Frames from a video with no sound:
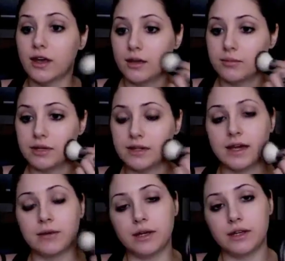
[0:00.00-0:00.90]
but that
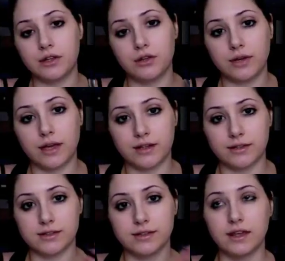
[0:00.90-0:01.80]
way you kind of
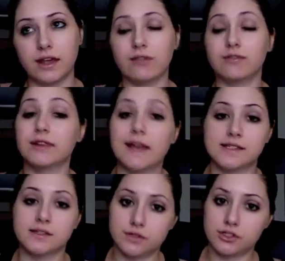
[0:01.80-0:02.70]
have less
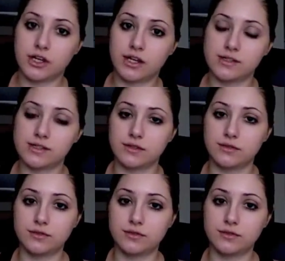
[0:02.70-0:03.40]
of a chance of,